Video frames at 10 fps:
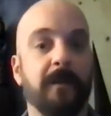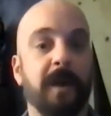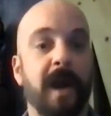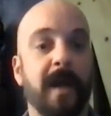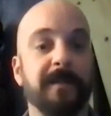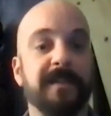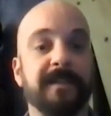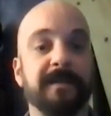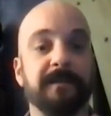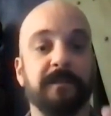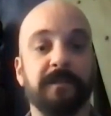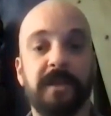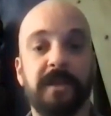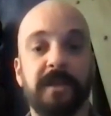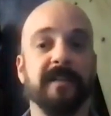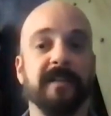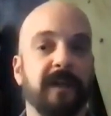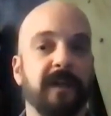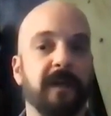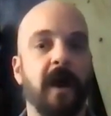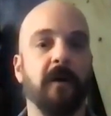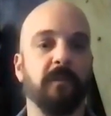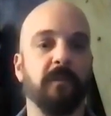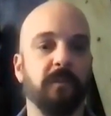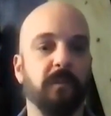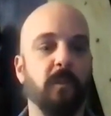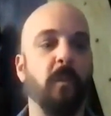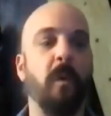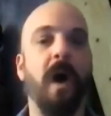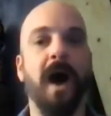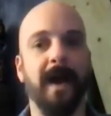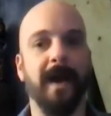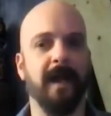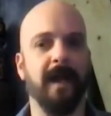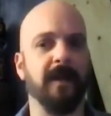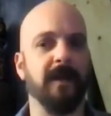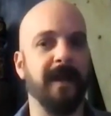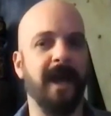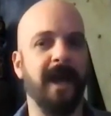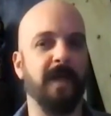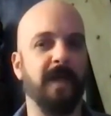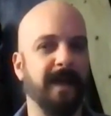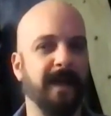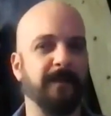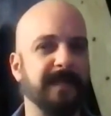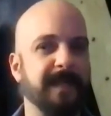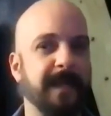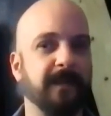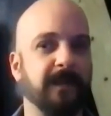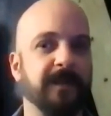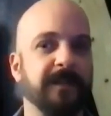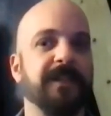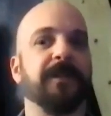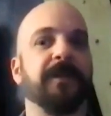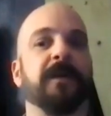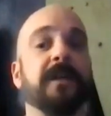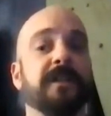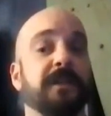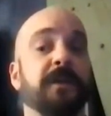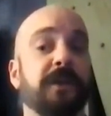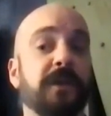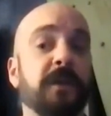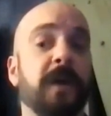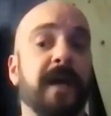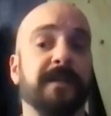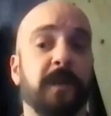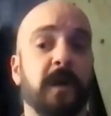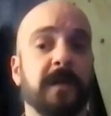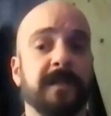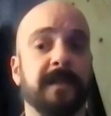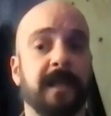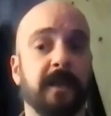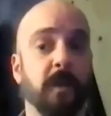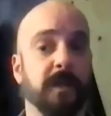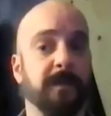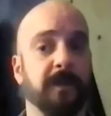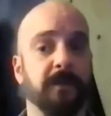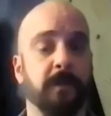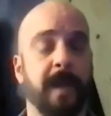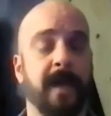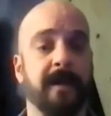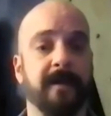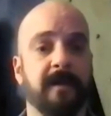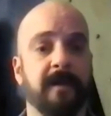perhaps you need to figure out why and how that can be tailored to you as a person and your spiritual path.